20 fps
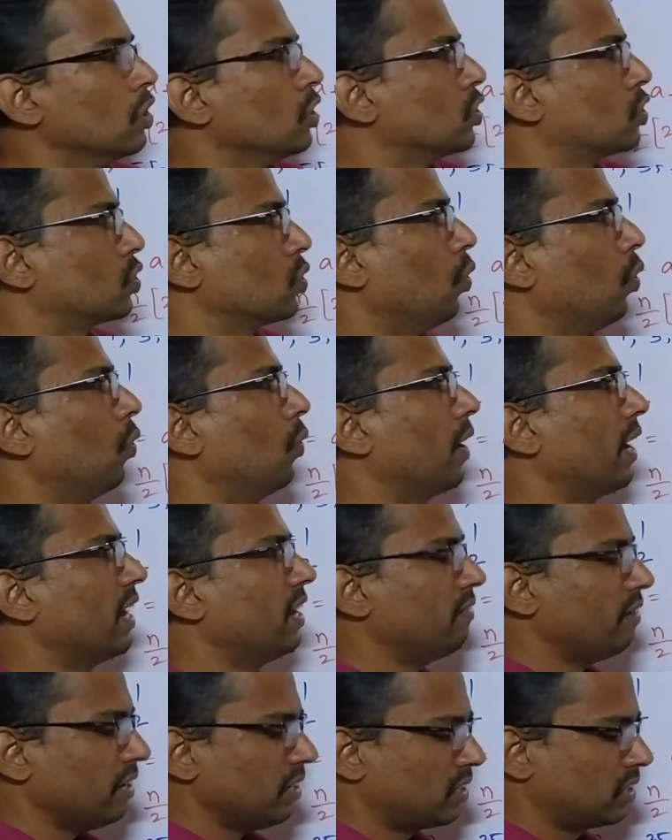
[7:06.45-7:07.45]
So
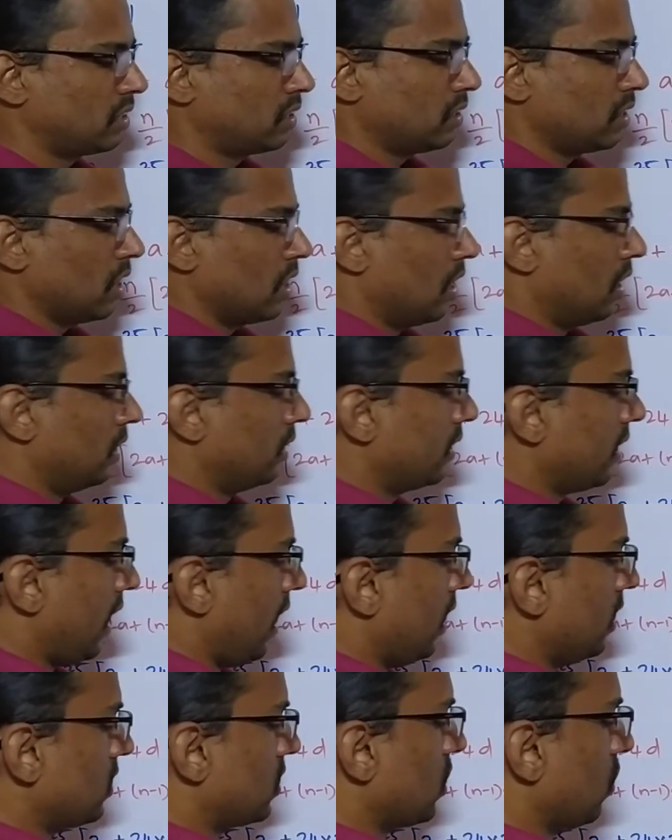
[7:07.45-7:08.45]
anyways, the
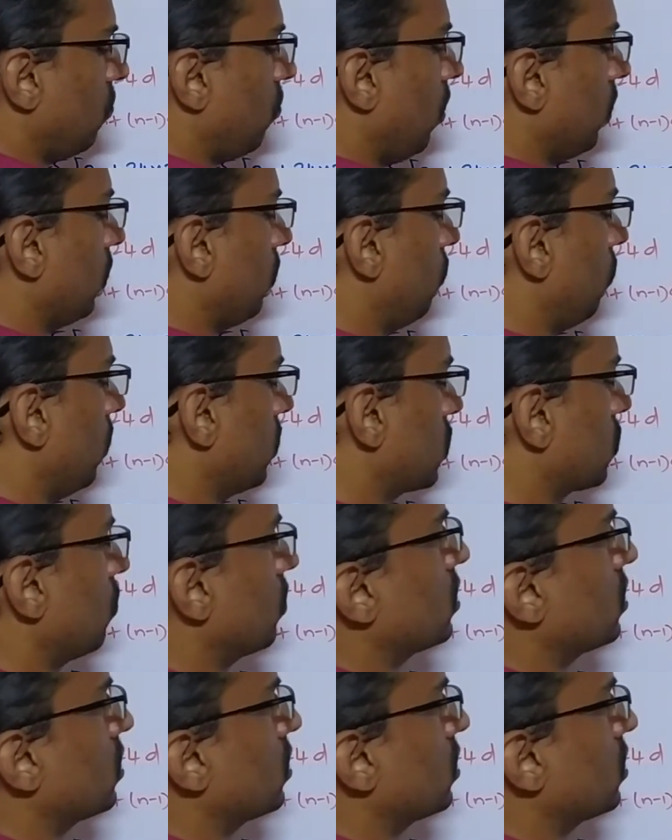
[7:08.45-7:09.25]
answer for the first